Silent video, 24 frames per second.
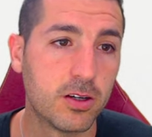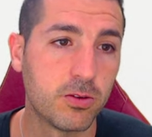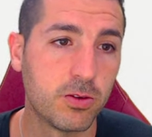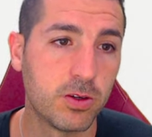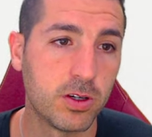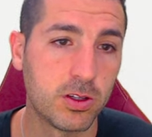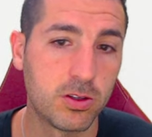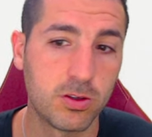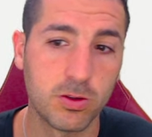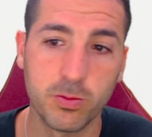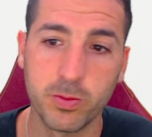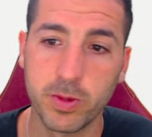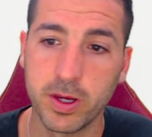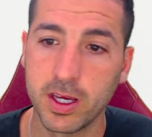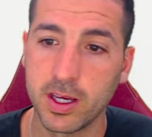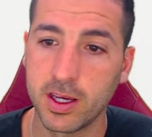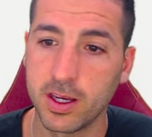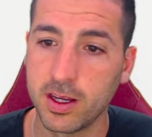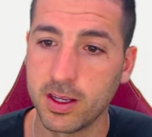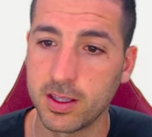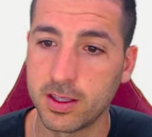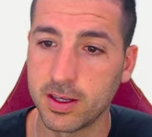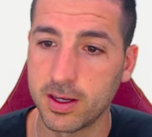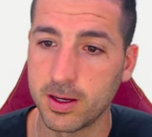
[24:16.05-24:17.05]
We need to make
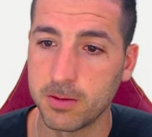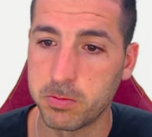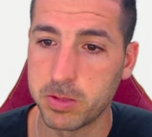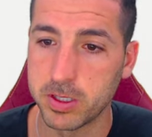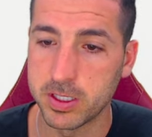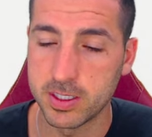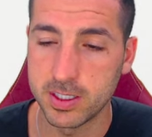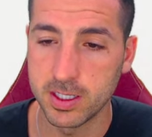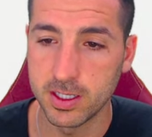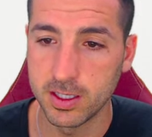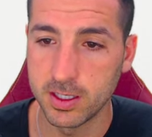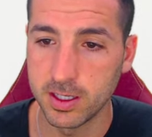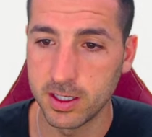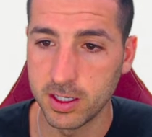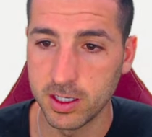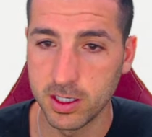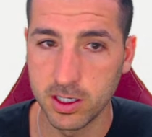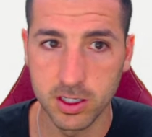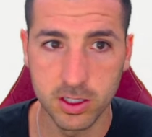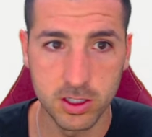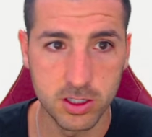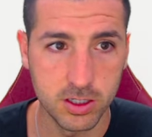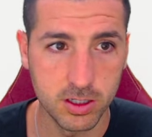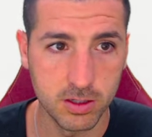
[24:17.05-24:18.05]
it a
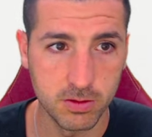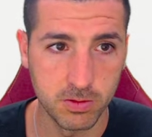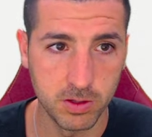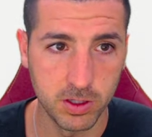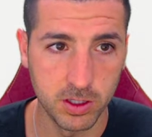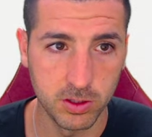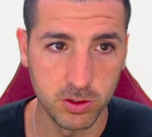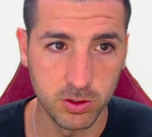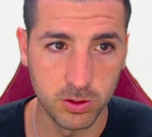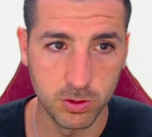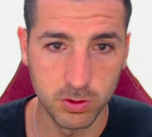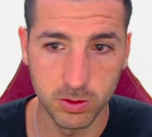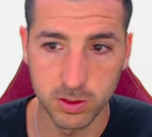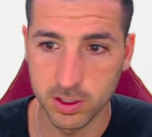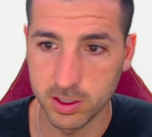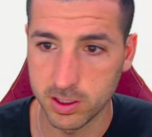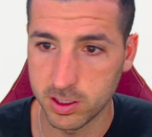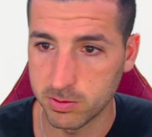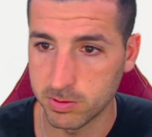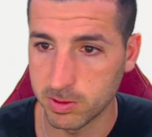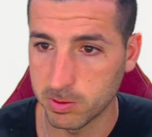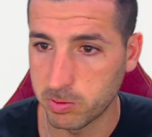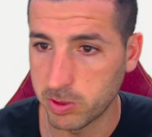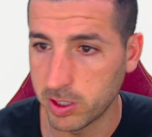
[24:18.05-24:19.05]
percentage, and we need 2
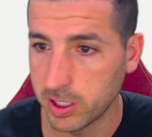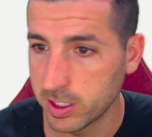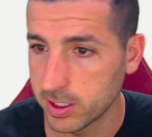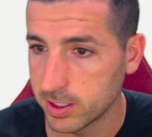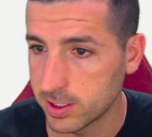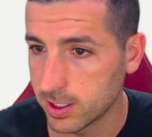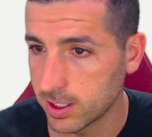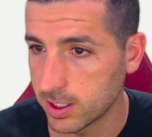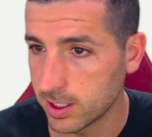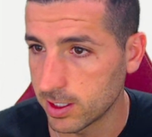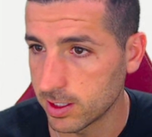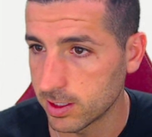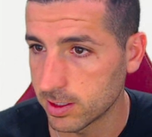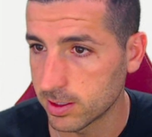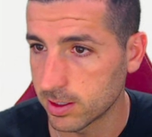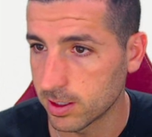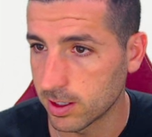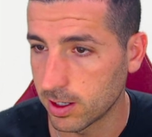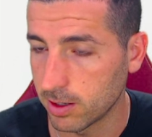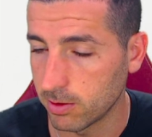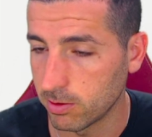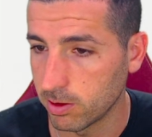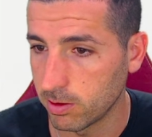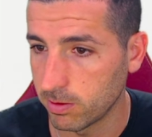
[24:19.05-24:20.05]
decimal places.
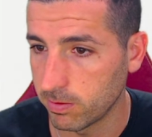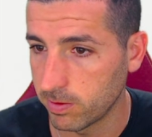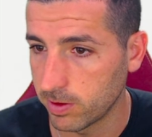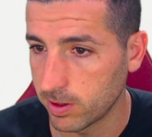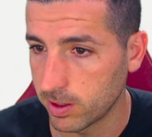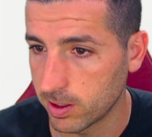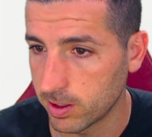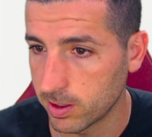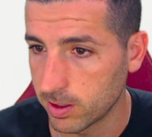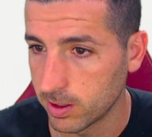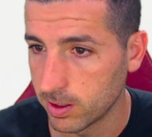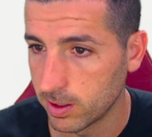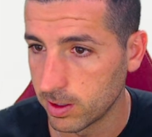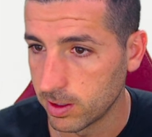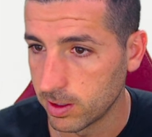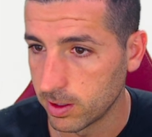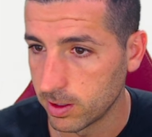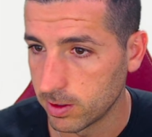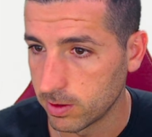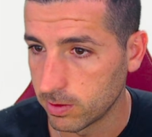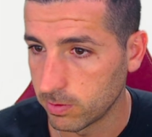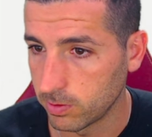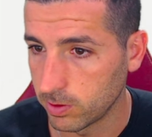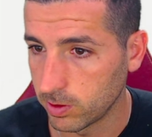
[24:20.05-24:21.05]
However,
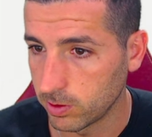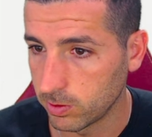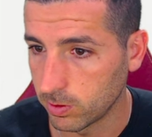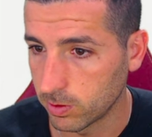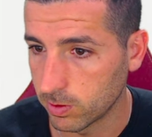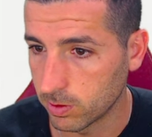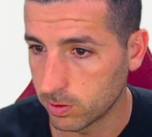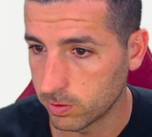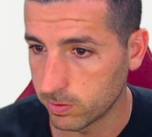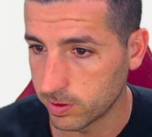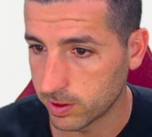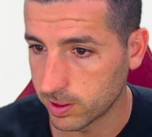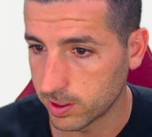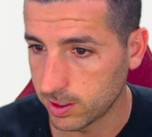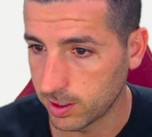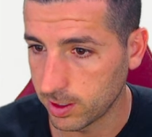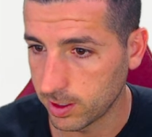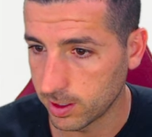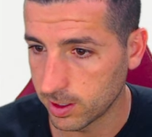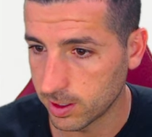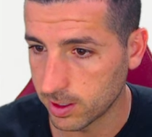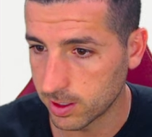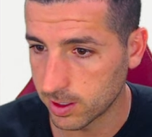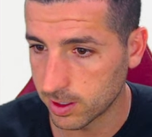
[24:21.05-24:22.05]
we need to go over
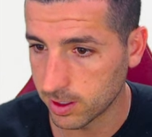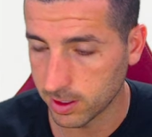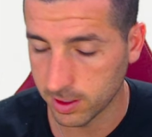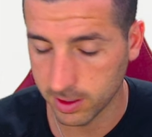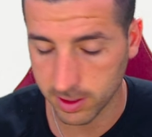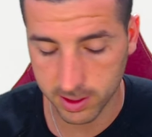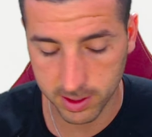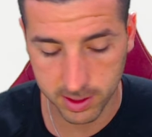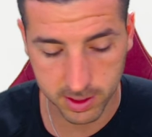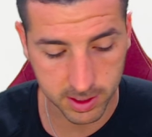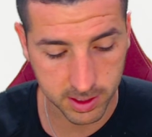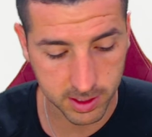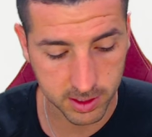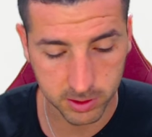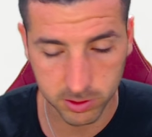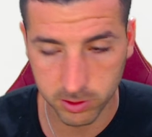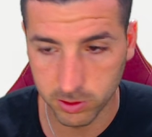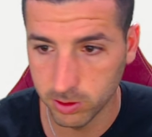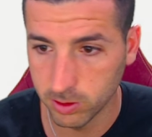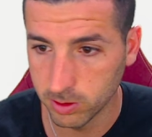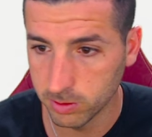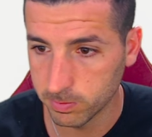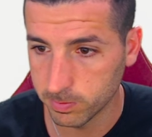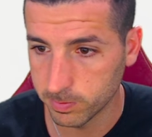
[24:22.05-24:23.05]
here and then add
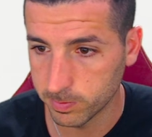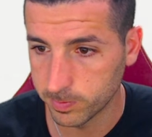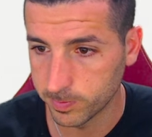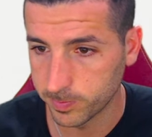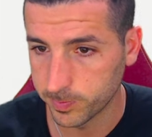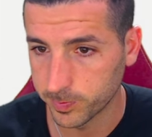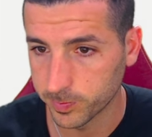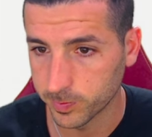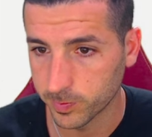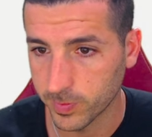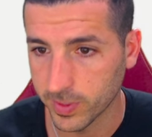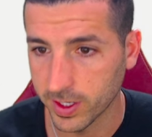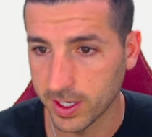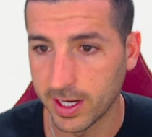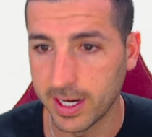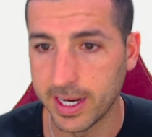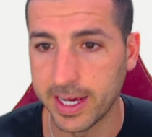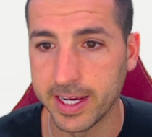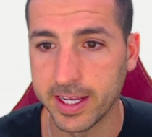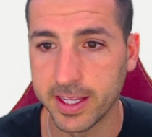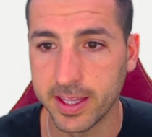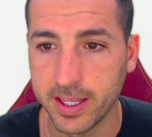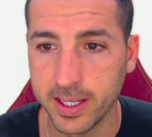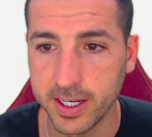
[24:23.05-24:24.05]
2,
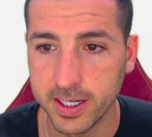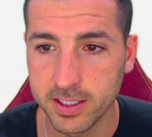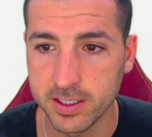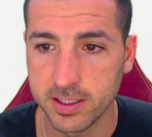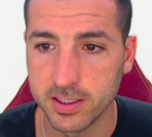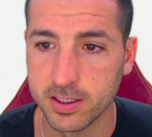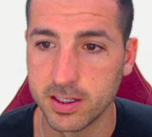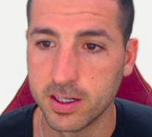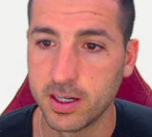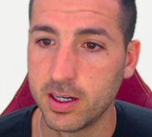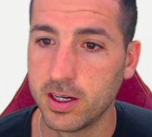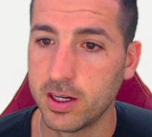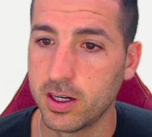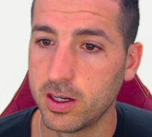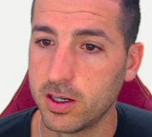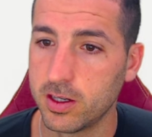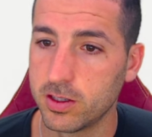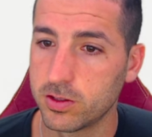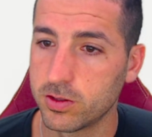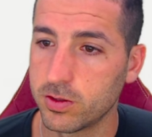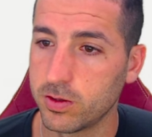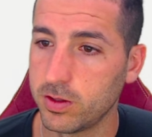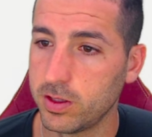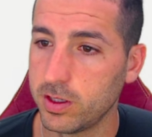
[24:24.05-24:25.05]
like this.
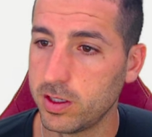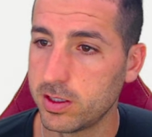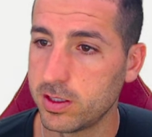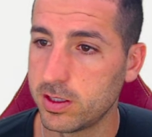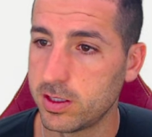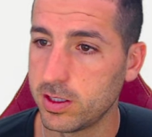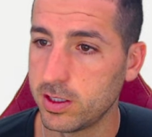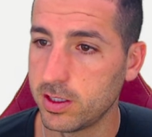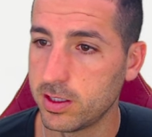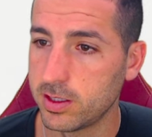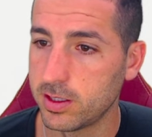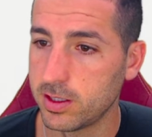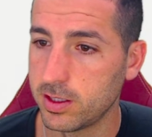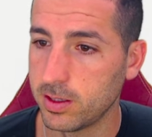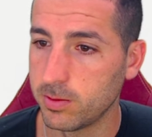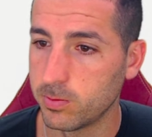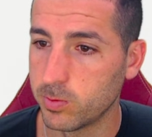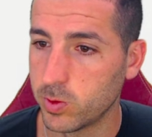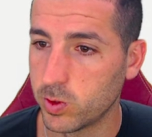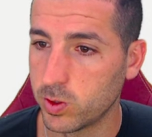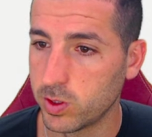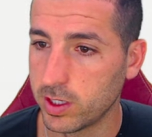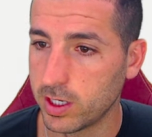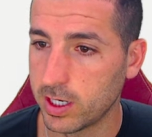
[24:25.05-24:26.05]
So this is the
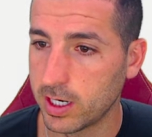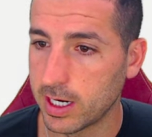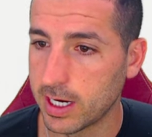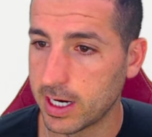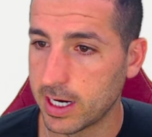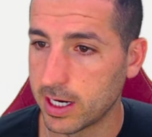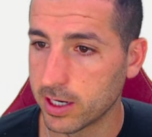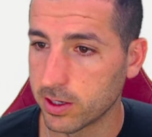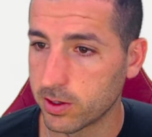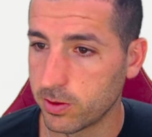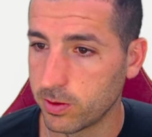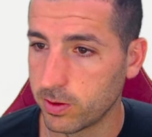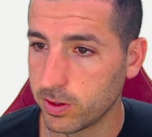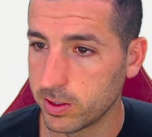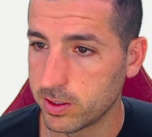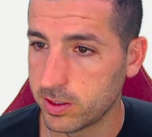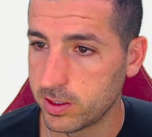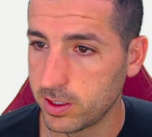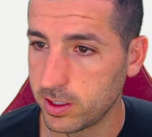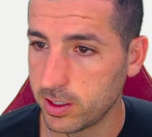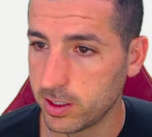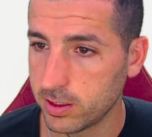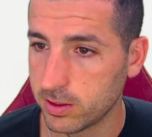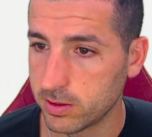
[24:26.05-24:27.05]
model
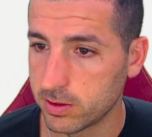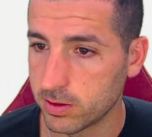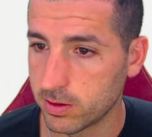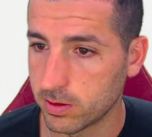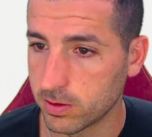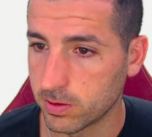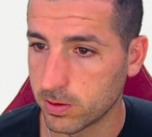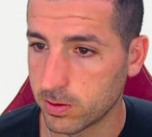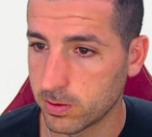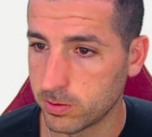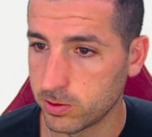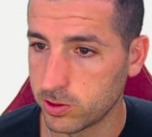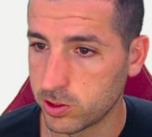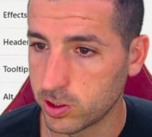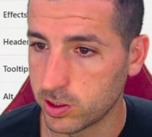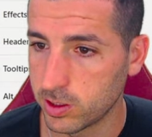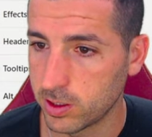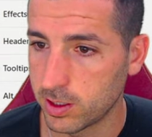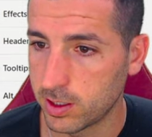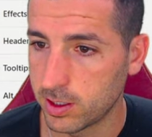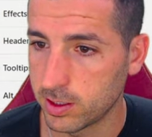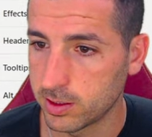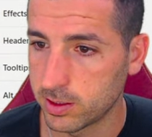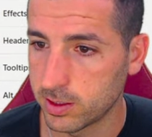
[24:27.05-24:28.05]
accuracy. So go
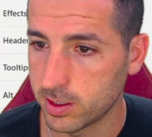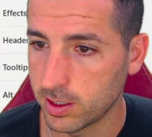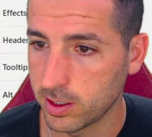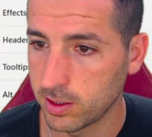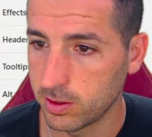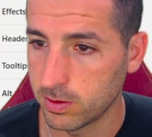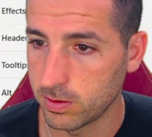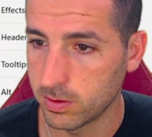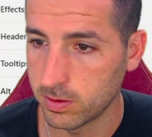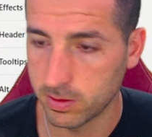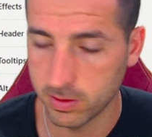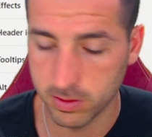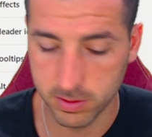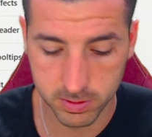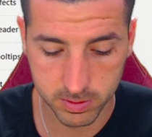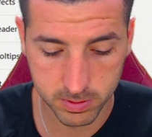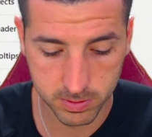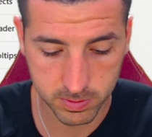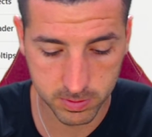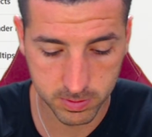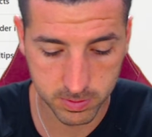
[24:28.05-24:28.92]
general title,